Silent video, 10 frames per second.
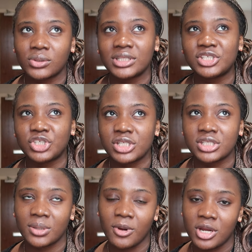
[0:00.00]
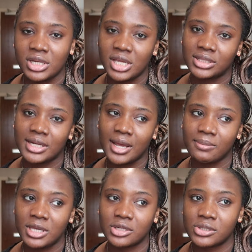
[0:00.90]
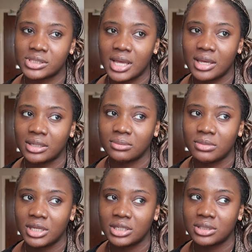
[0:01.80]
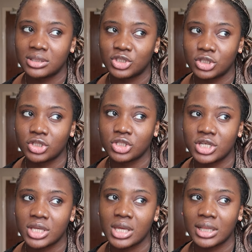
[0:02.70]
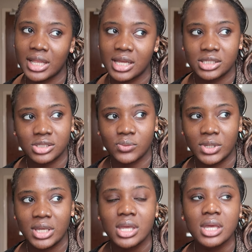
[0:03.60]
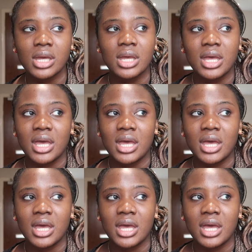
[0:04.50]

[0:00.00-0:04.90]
or this ginger marinade that I made, because I made ginger chicken last week